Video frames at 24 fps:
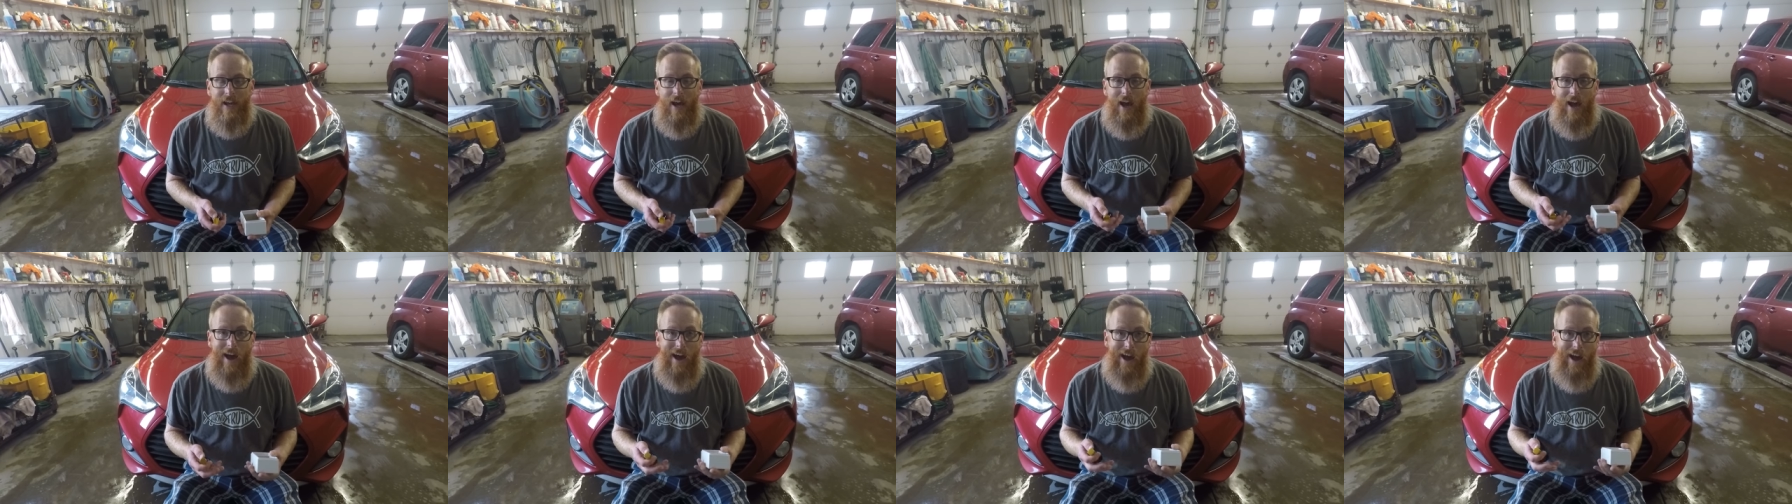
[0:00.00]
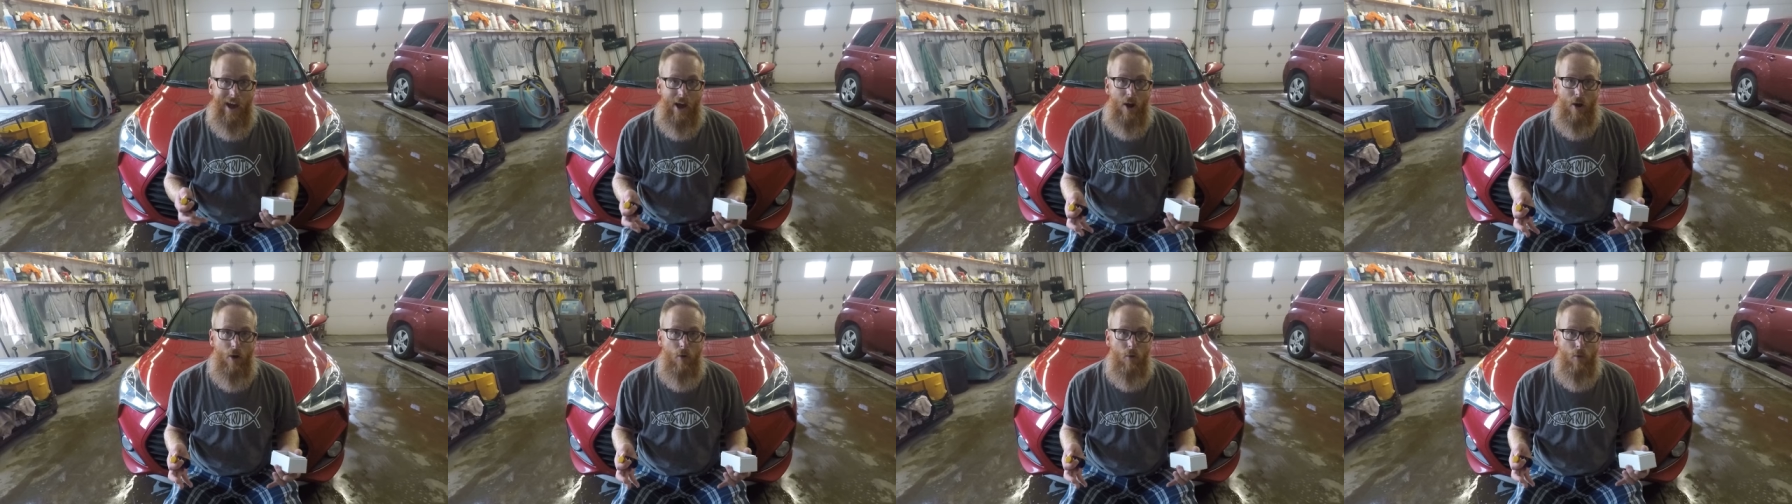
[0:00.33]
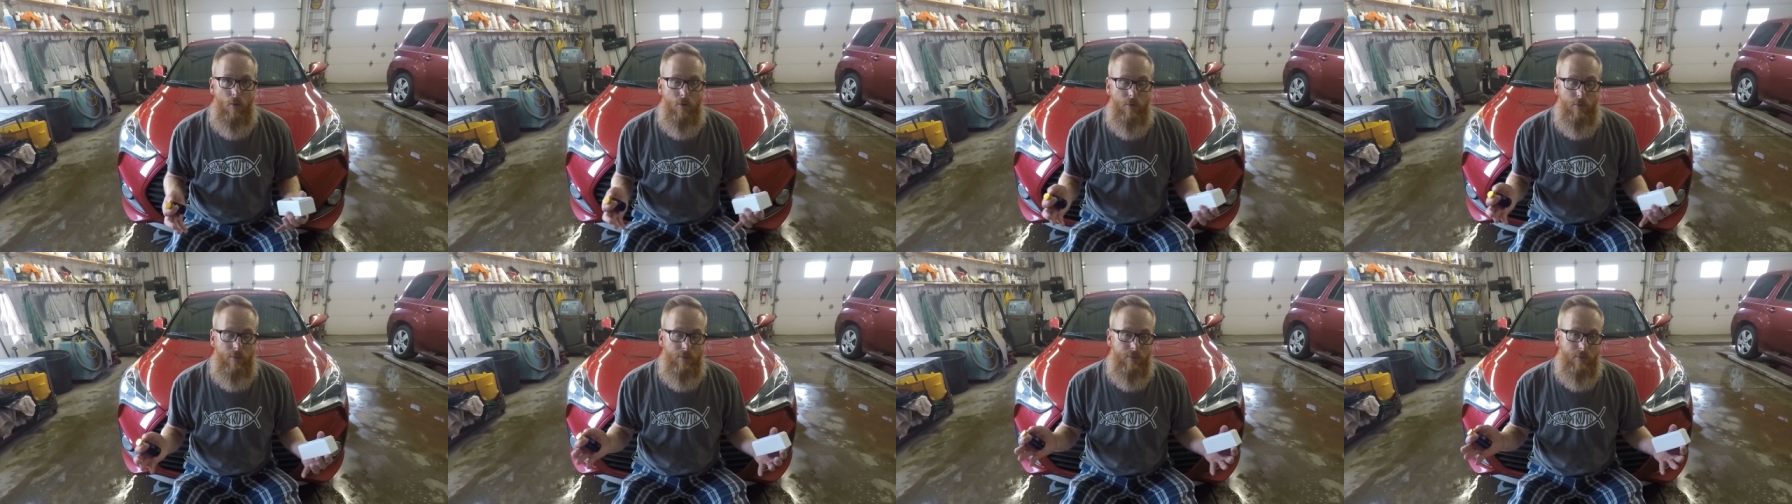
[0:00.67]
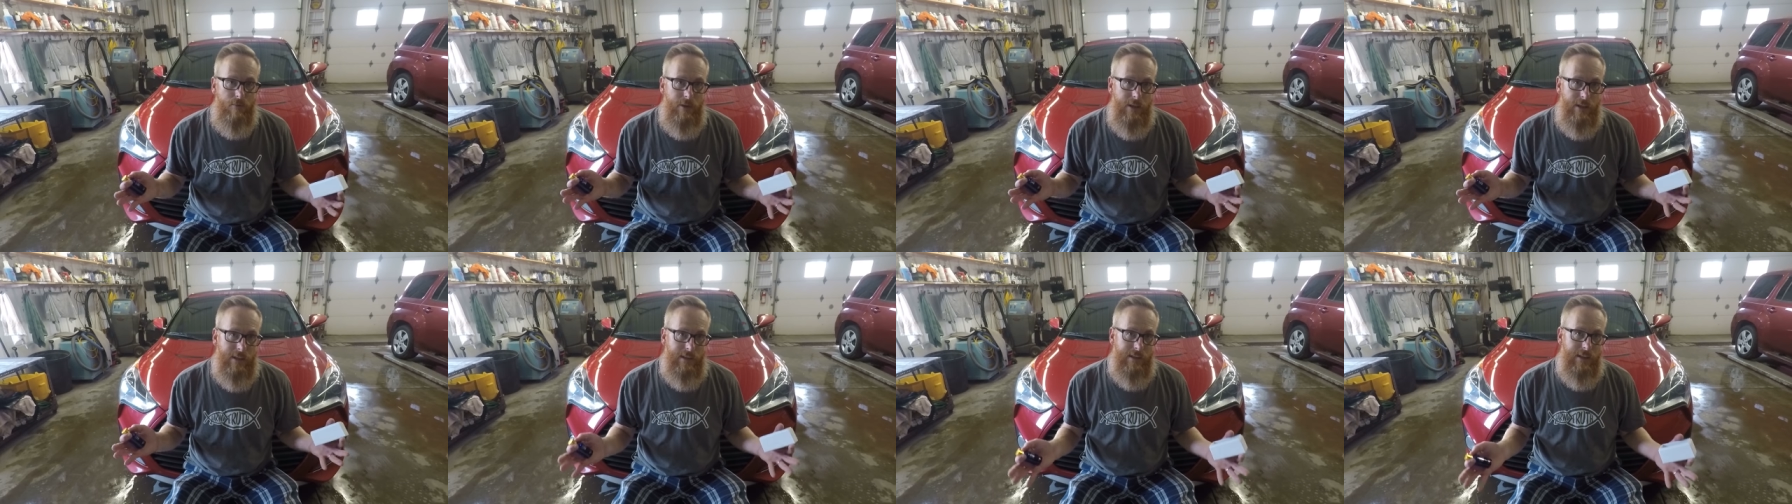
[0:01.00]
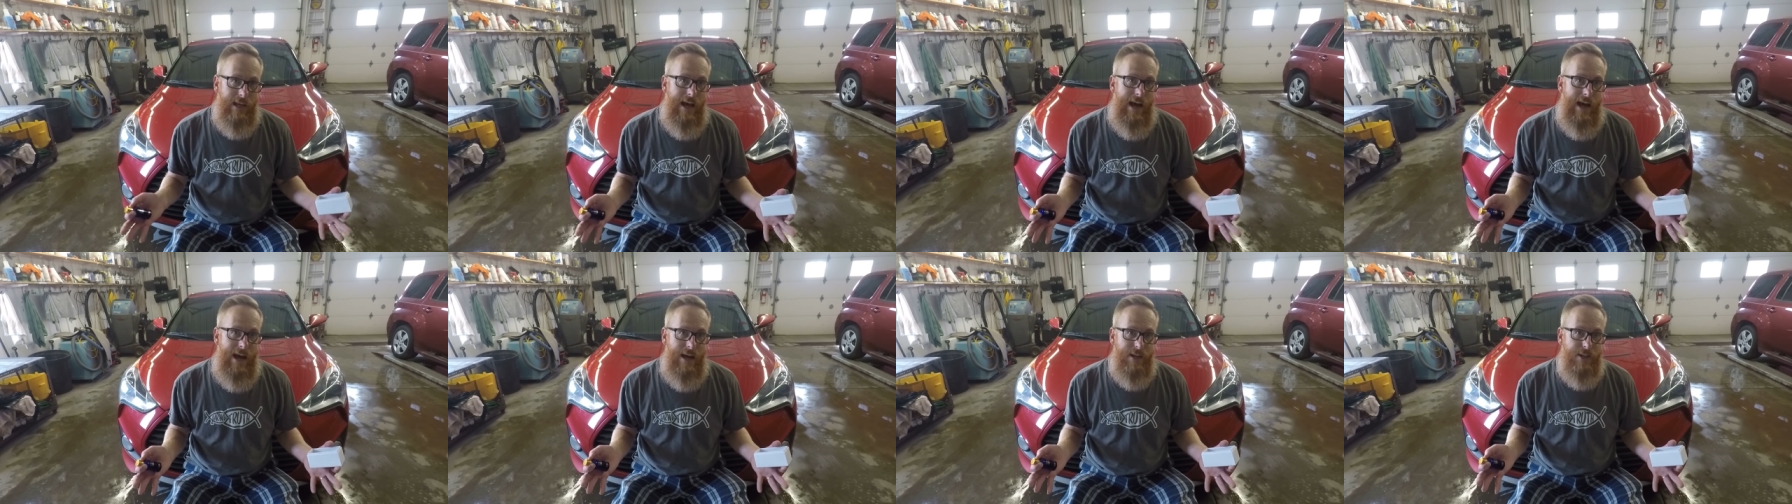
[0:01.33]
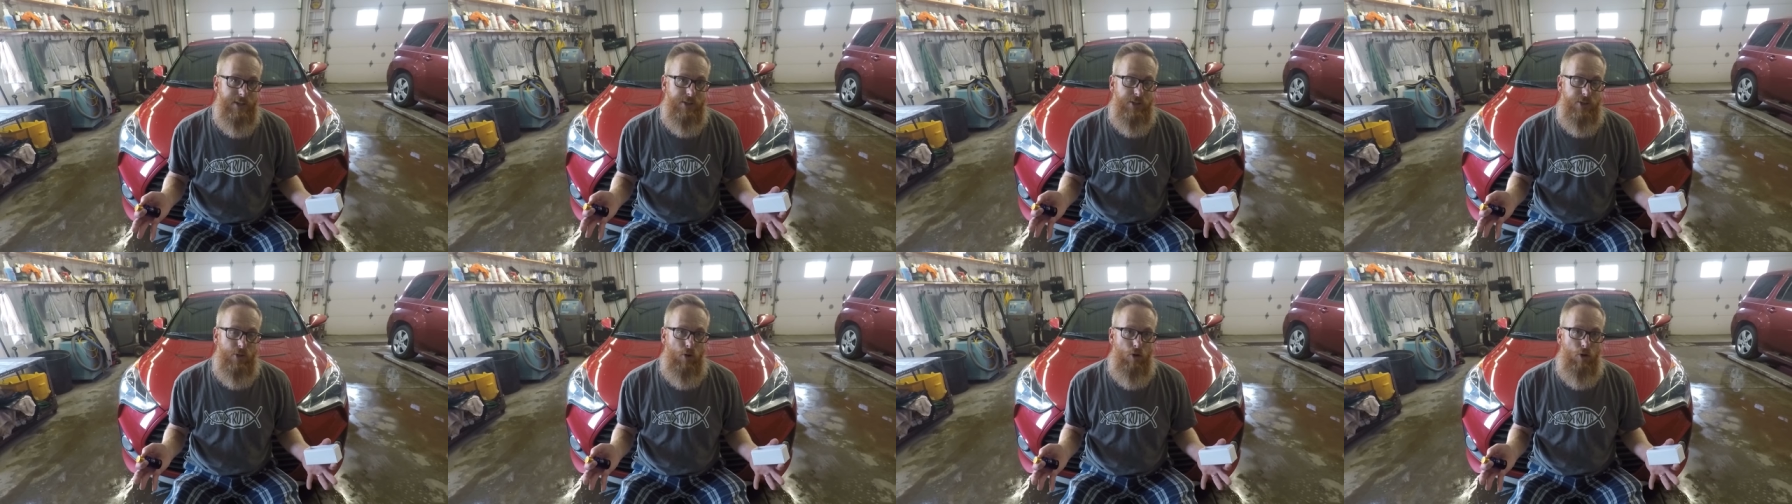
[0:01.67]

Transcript: how it lasts